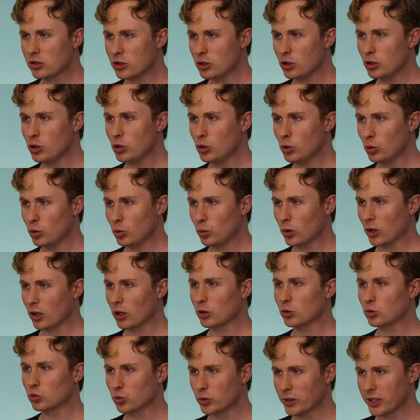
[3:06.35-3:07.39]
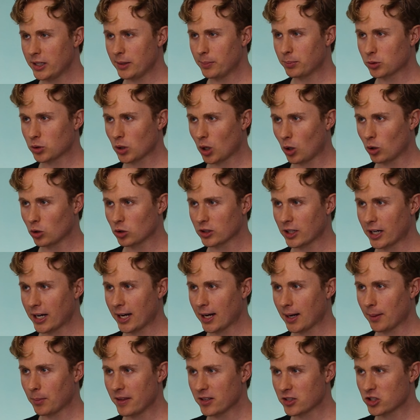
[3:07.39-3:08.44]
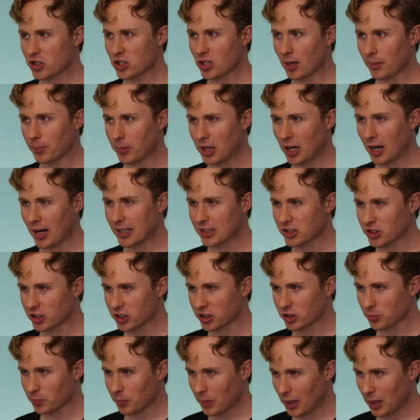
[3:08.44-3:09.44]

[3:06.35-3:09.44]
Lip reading: do you reprogram the subconscious